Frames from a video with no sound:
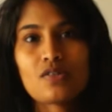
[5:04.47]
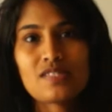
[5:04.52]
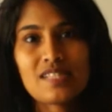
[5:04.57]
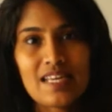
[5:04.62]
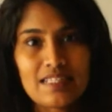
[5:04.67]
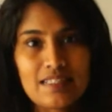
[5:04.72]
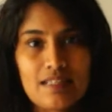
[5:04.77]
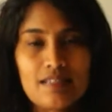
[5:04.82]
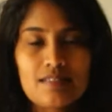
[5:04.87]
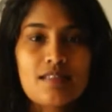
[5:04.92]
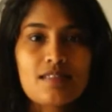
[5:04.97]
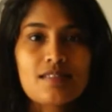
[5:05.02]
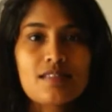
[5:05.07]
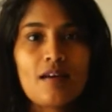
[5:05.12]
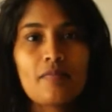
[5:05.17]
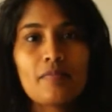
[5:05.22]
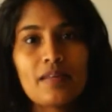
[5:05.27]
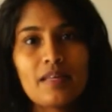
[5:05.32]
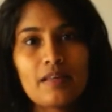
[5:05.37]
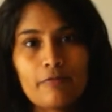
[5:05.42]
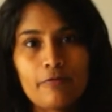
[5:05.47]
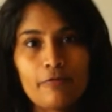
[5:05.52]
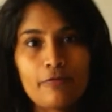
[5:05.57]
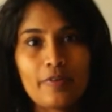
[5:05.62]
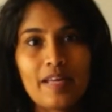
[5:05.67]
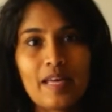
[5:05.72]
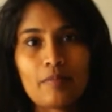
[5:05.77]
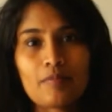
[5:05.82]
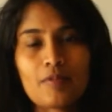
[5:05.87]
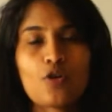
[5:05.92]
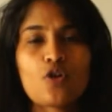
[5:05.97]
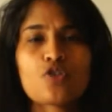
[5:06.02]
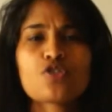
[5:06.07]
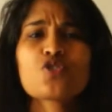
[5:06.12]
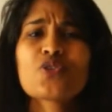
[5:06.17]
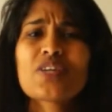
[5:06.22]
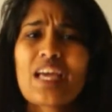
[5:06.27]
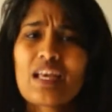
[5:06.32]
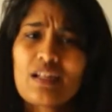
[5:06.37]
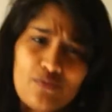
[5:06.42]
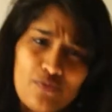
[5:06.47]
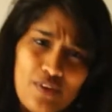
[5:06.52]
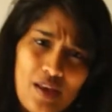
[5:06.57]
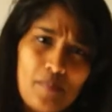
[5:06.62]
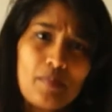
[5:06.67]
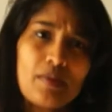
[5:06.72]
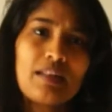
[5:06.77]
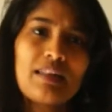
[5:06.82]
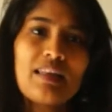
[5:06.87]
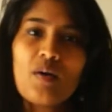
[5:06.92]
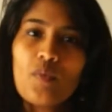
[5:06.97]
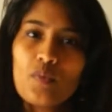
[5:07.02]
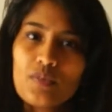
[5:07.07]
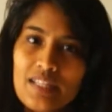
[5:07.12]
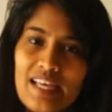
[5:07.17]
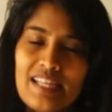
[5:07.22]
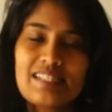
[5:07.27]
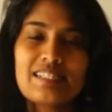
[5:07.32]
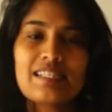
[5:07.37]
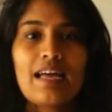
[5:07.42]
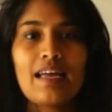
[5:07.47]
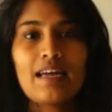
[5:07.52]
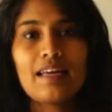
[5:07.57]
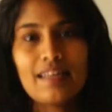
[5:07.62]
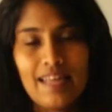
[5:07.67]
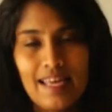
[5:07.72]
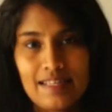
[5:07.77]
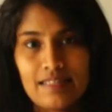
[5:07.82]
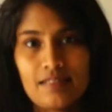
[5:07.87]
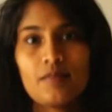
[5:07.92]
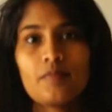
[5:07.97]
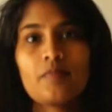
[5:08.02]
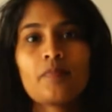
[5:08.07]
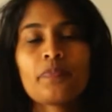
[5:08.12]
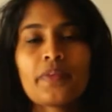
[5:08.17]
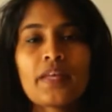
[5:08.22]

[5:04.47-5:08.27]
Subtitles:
sentences are being framed and also to get familiar with the entire letter.